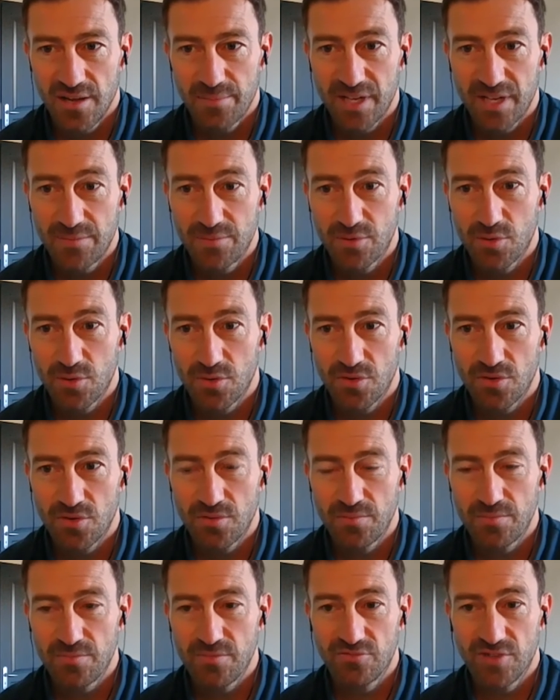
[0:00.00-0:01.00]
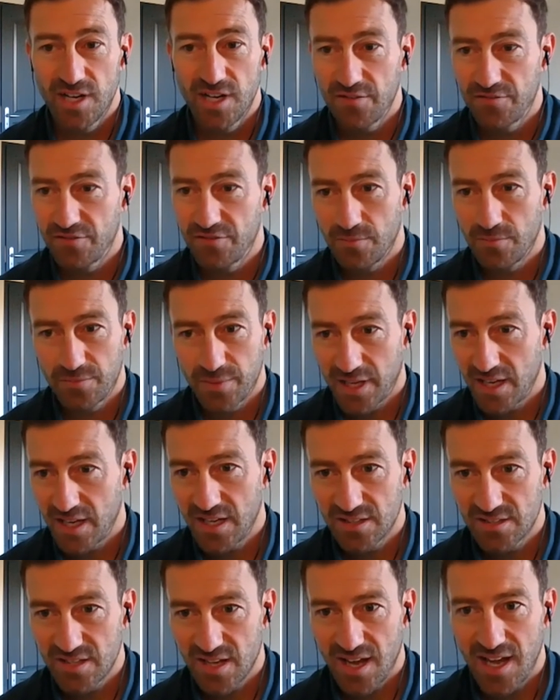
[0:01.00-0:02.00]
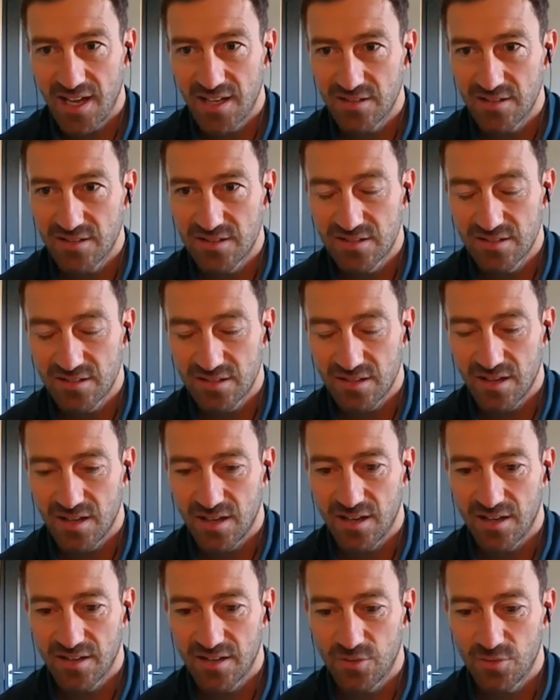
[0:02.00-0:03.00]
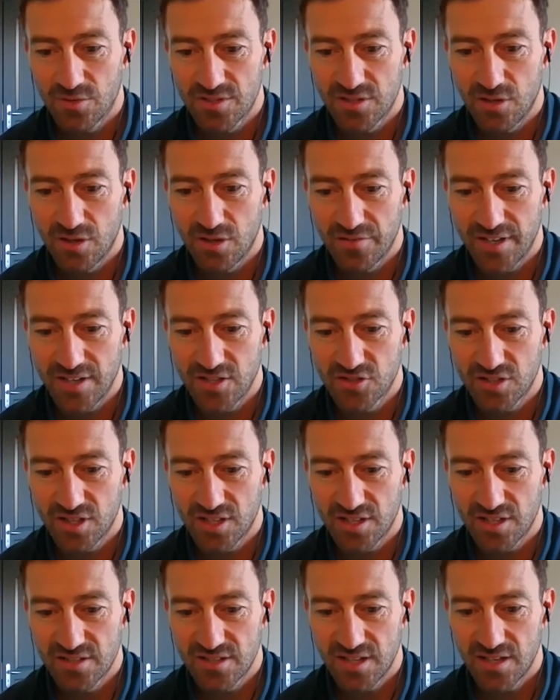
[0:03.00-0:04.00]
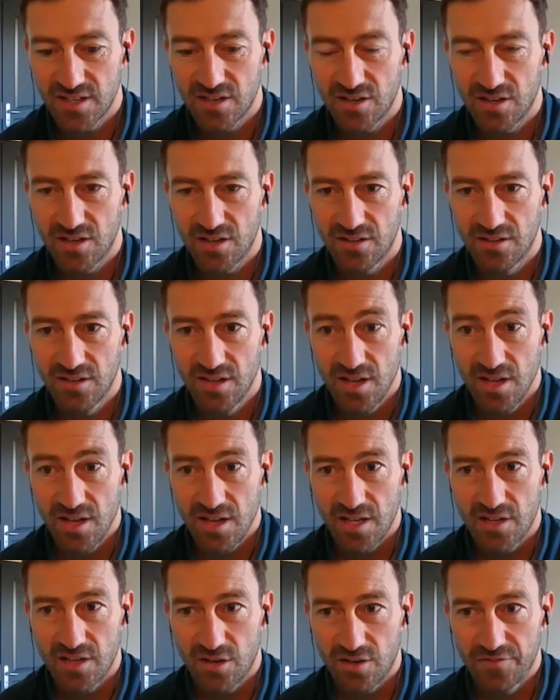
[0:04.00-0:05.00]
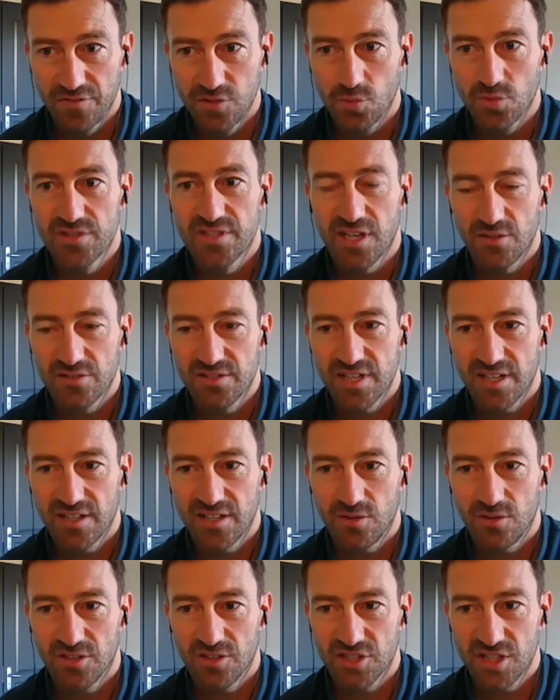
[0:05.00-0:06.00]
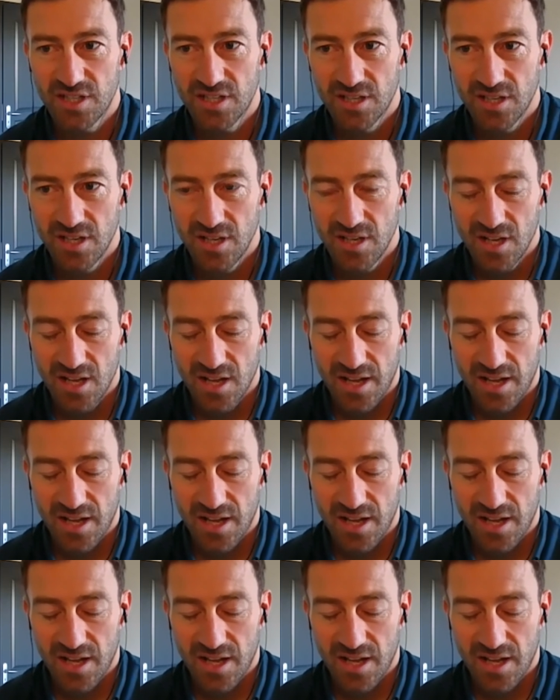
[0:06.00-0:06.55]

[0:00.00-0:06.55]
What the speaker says: People really from beginning to end, there was a lot of interest in our fuel cell technology,